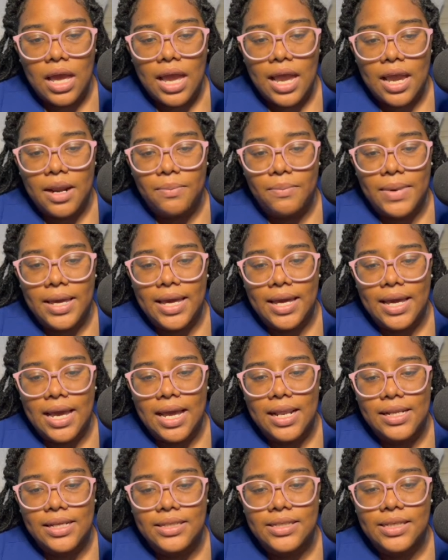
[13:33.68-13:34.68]
and make
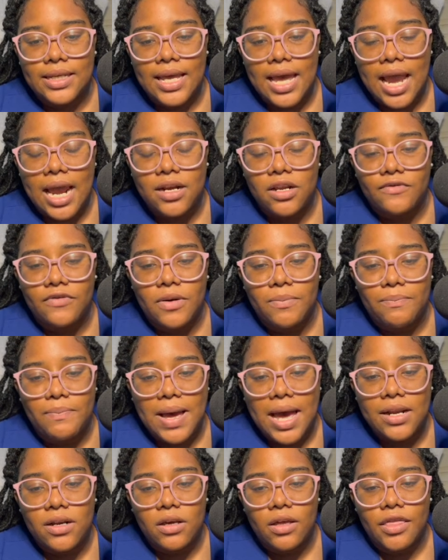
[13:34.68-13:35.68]
a little kind of a
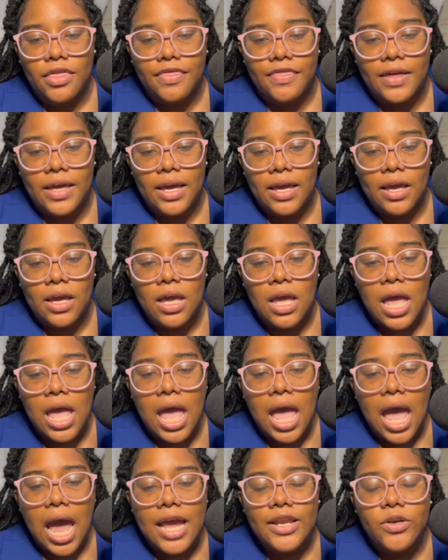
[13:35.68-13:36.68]
banner thing.
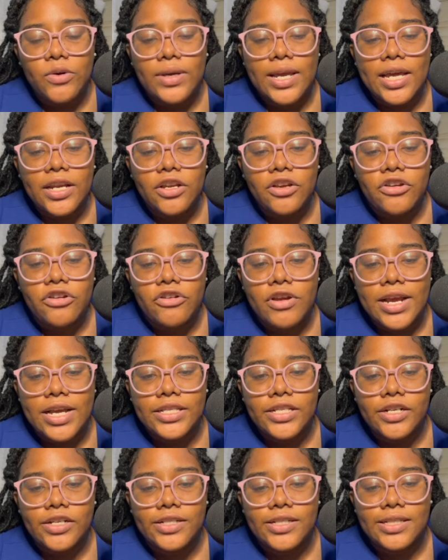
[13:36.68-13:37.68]
And you can
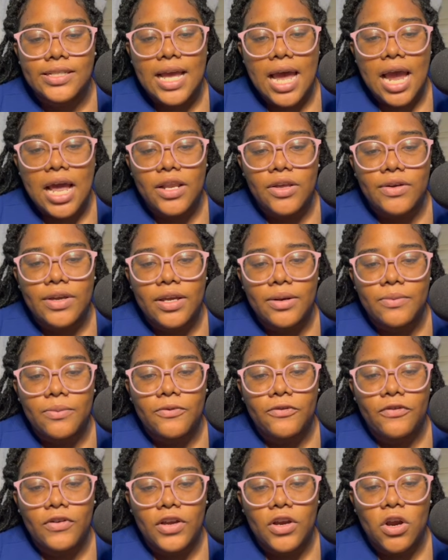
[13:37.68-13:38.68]
create your style. You can
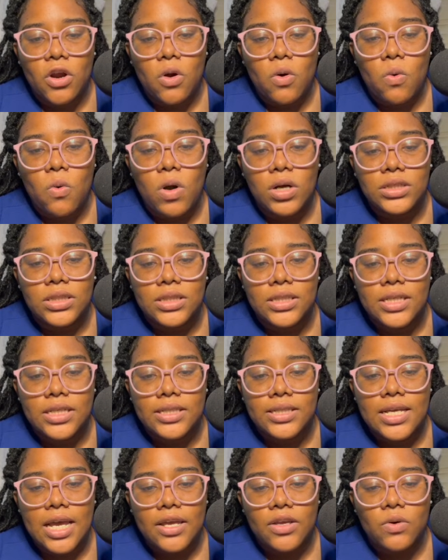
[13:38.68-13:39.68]
figure out what it
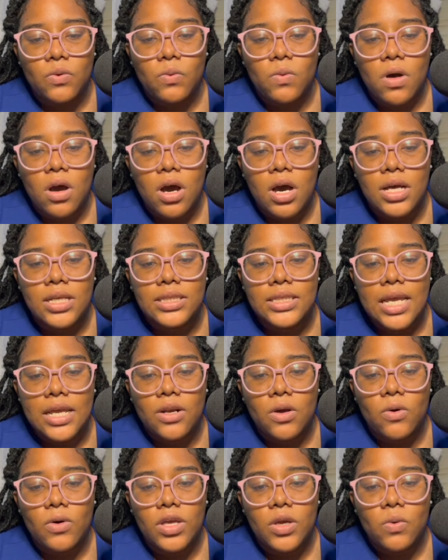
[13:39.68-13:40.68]
is that you want
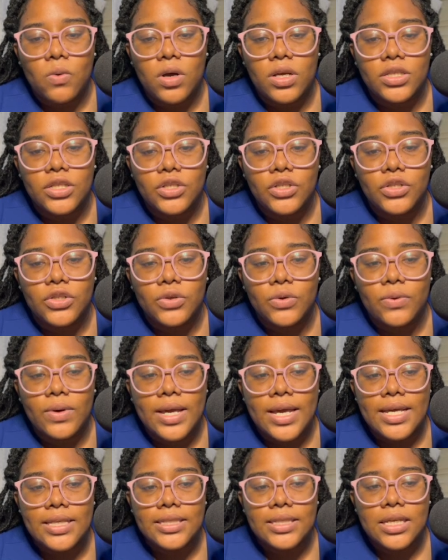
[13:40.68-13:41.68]
and how you want to do
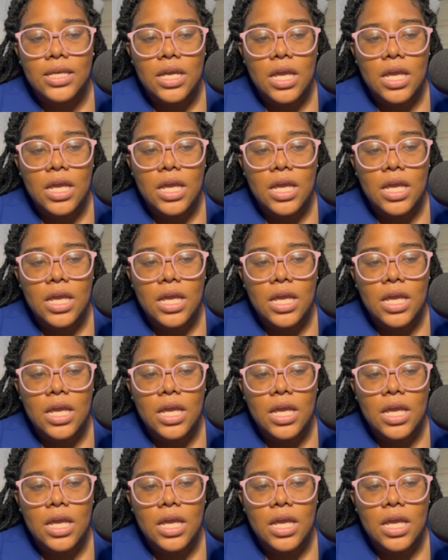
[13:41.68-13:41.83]
it.